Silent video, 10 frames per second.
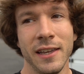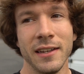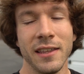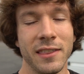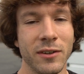
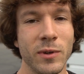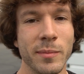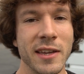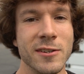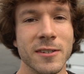and I think we
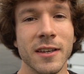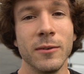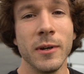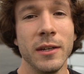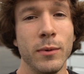might just get
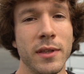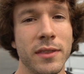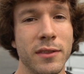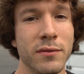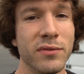away with
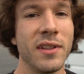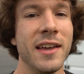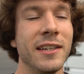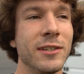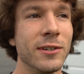
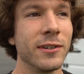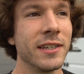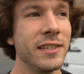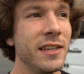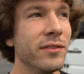flying
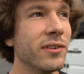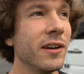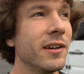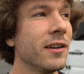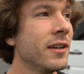during a
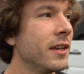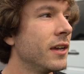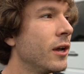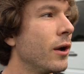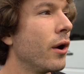TFR,
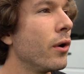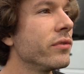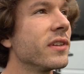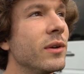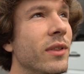
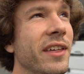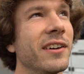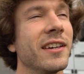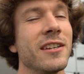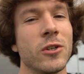hopefully
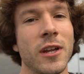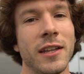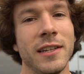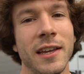without getting shot